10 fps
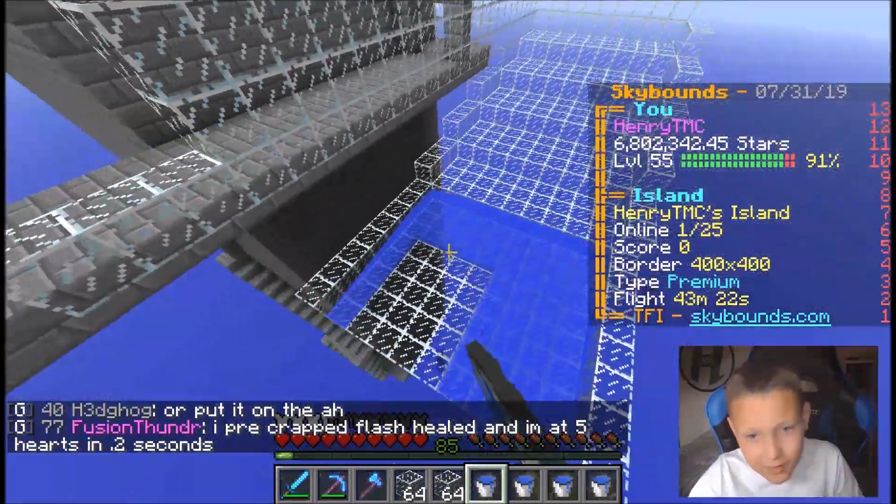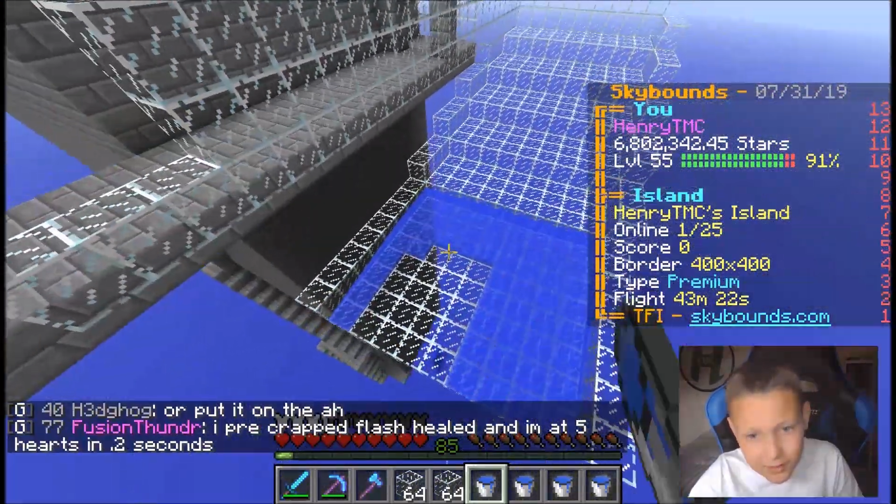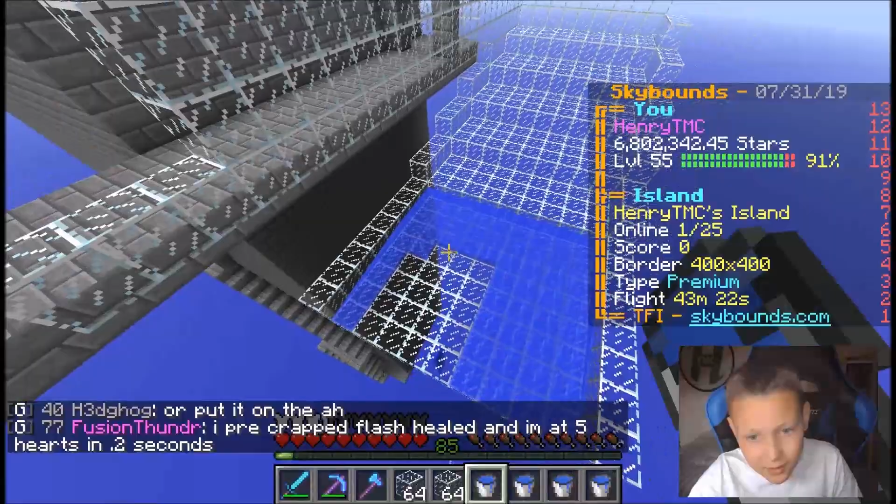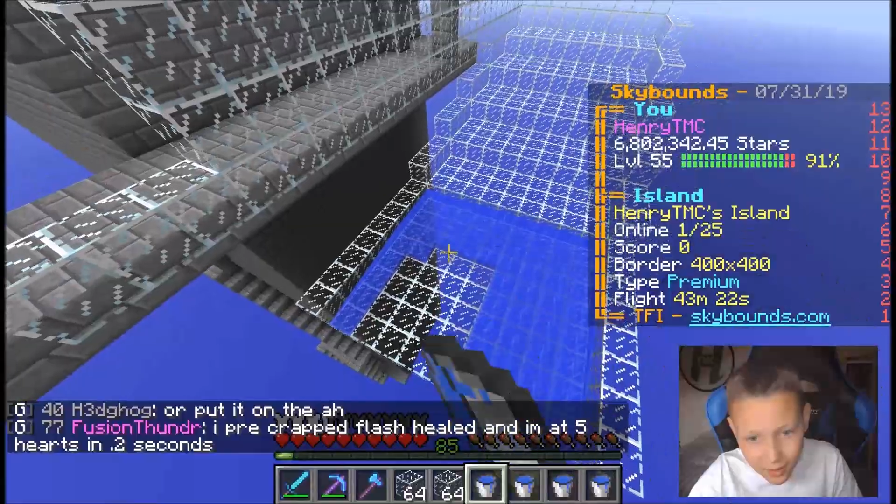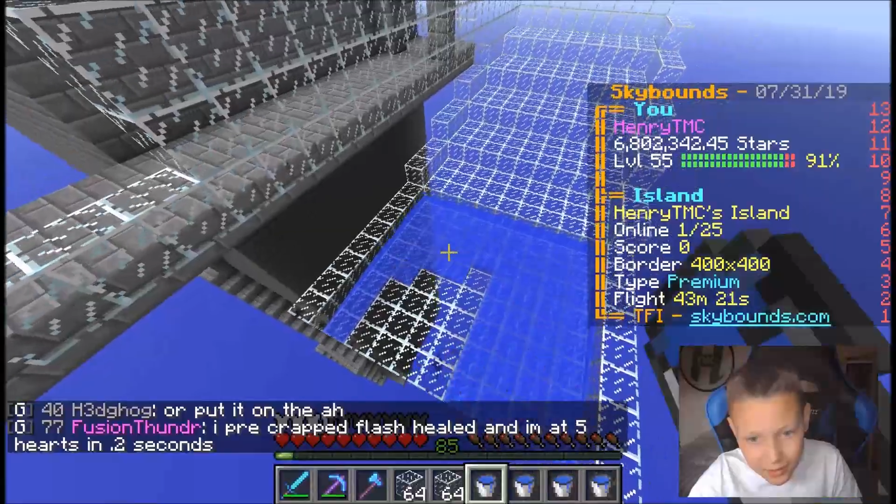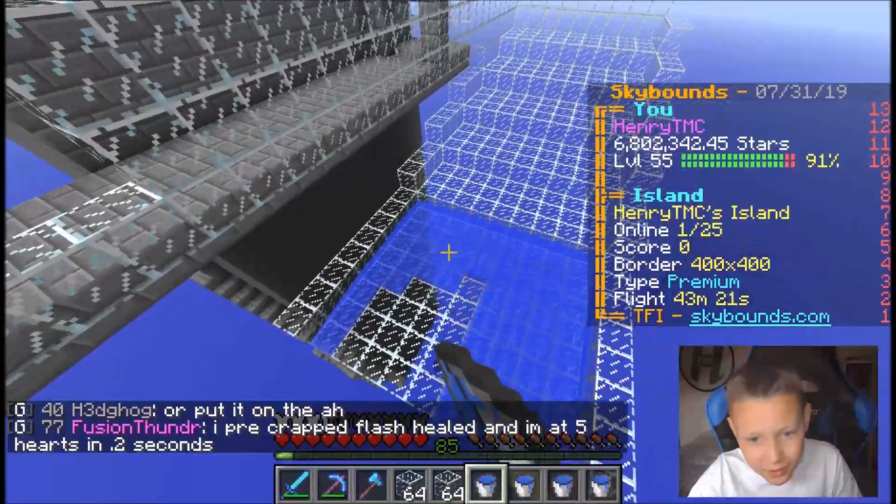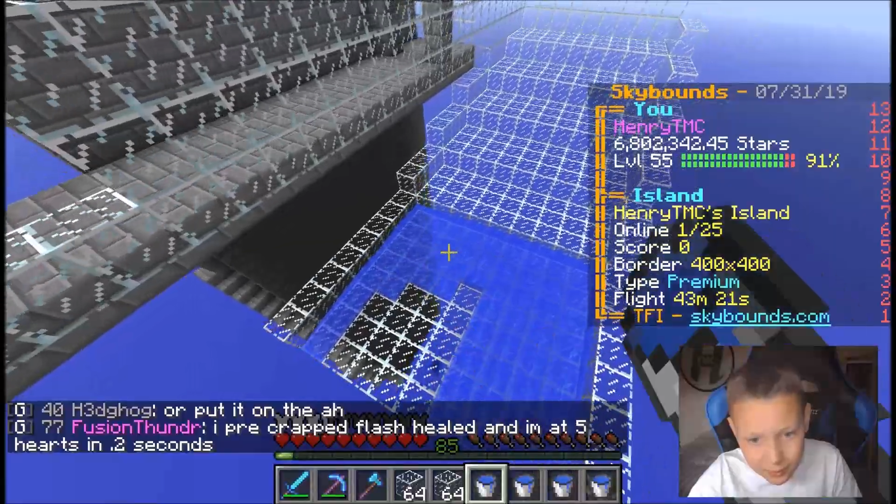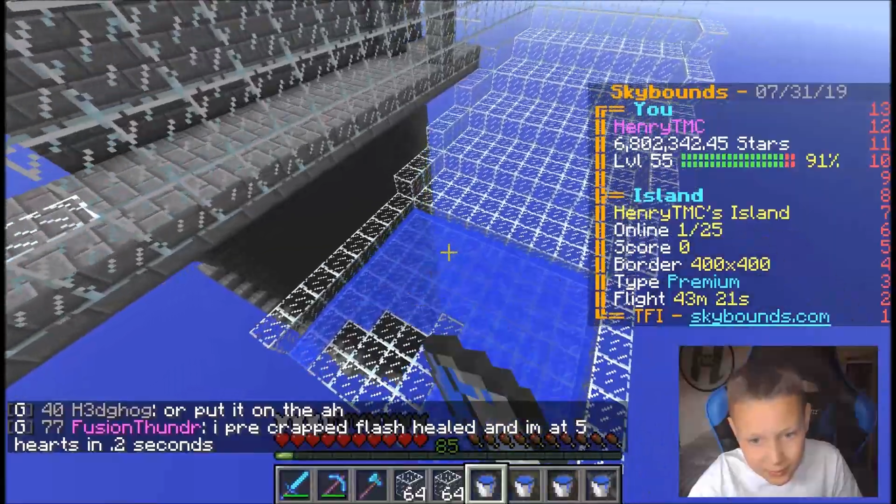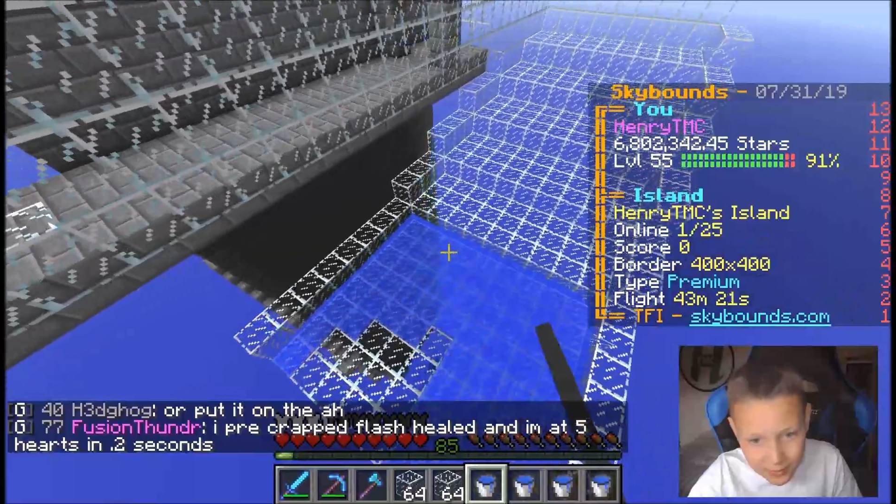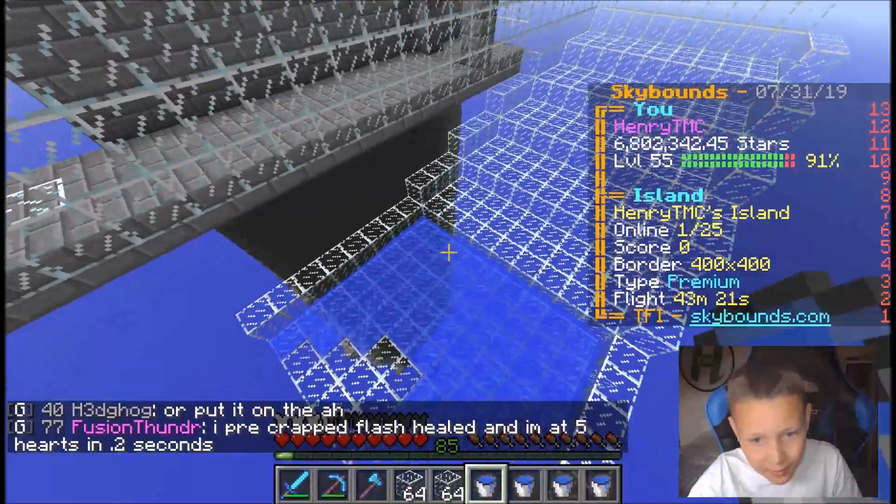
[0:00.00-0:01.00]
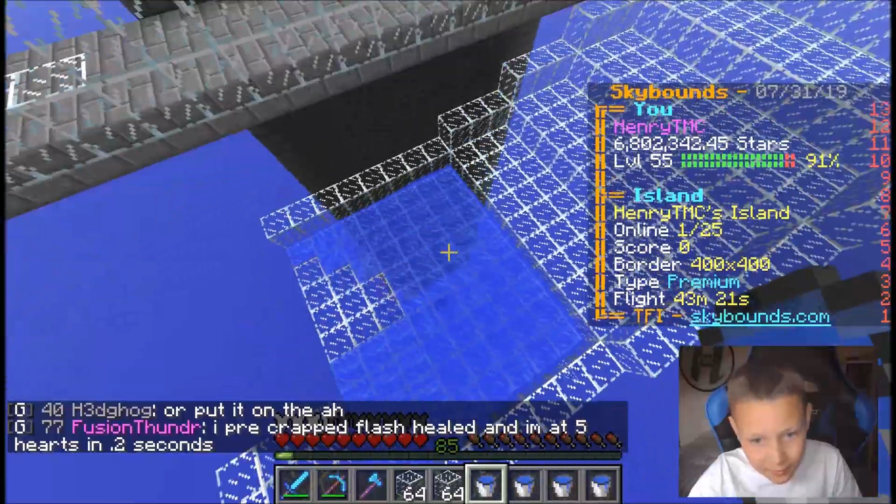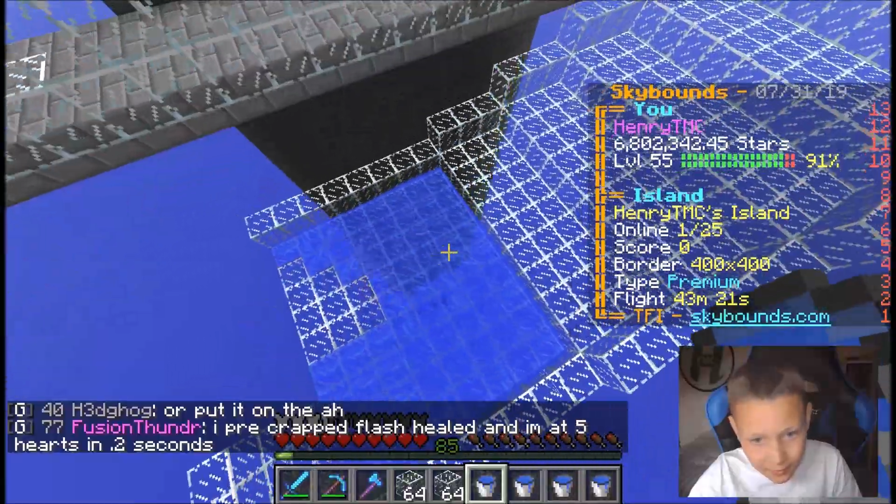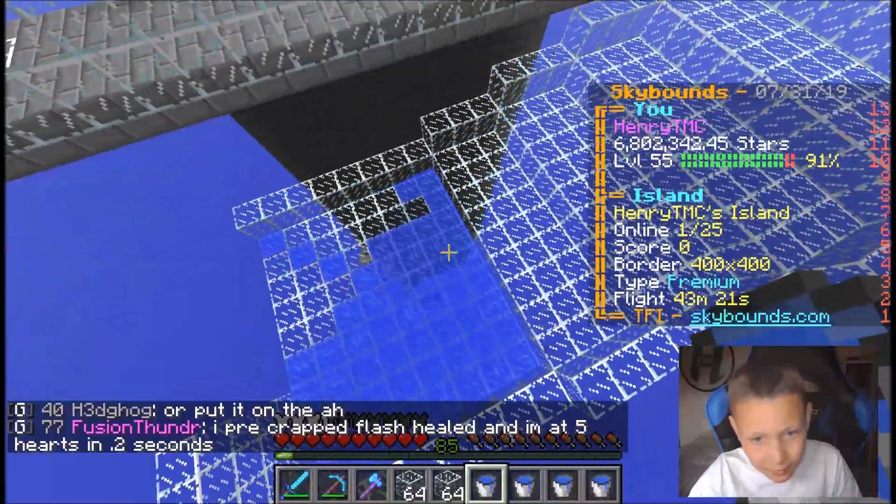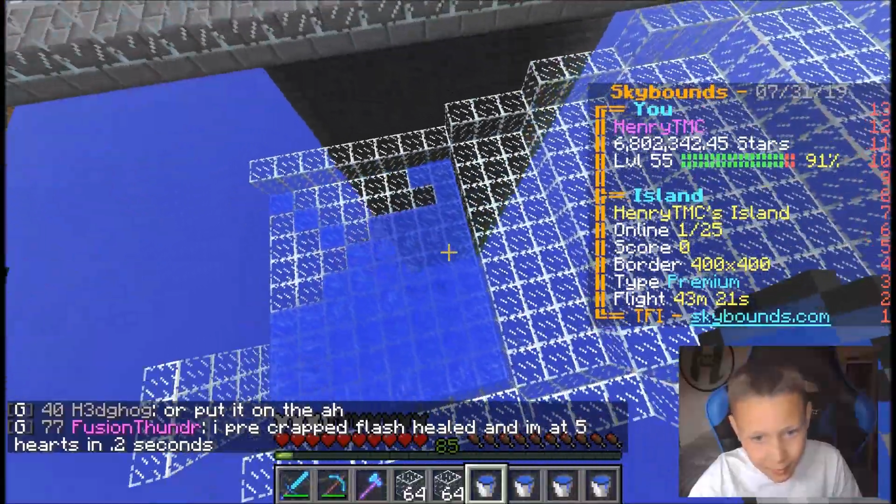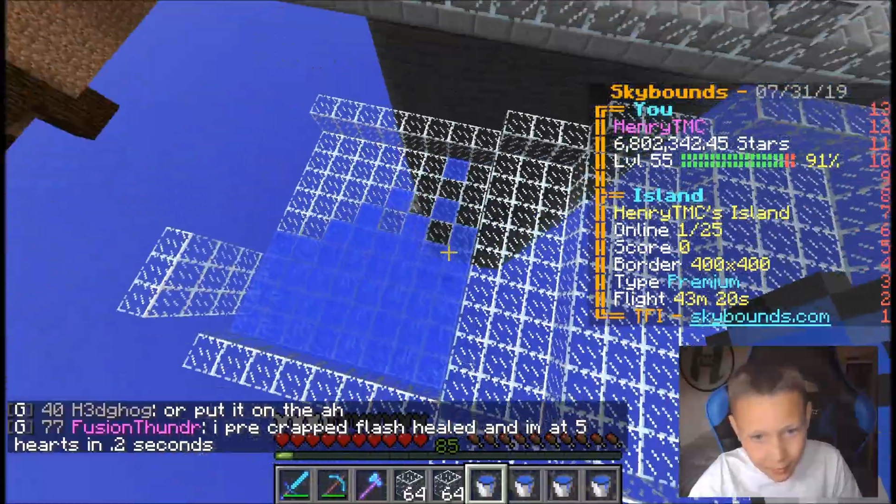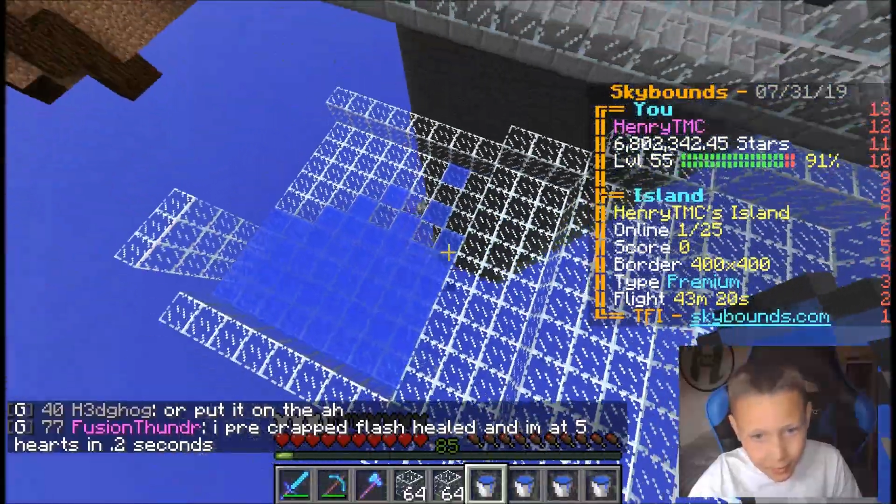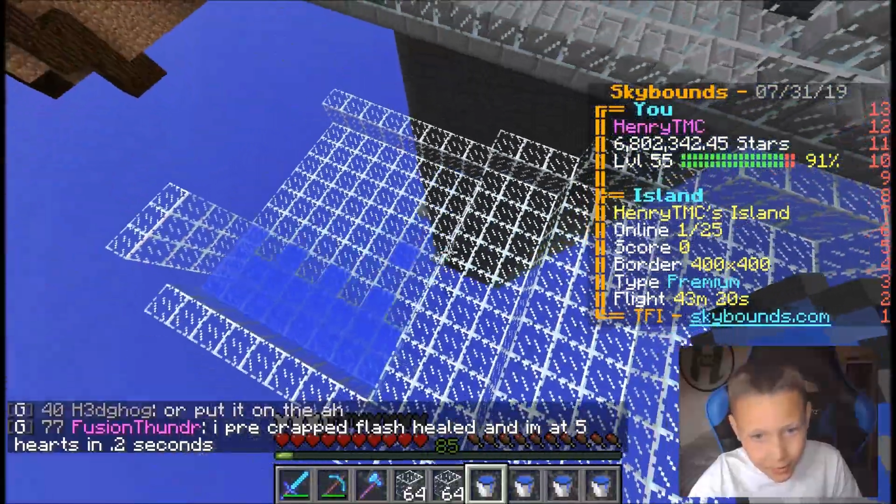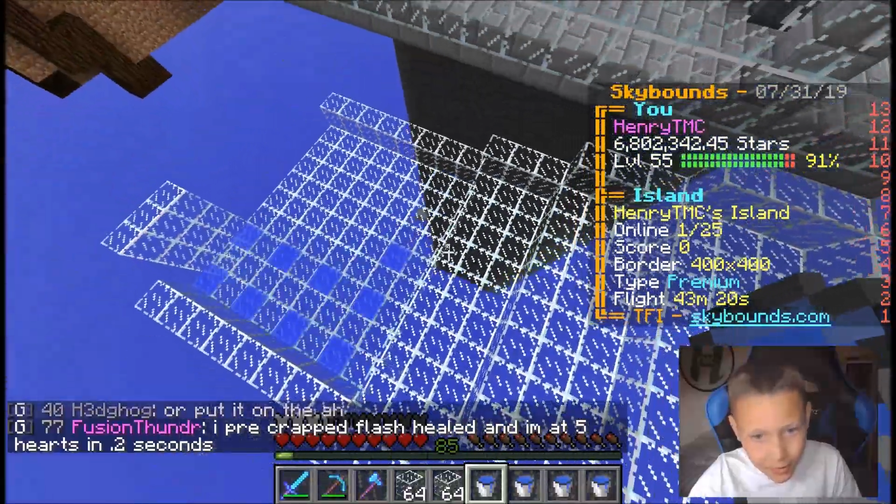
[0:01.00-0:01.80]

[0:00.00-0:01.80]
this IG was technical, bro.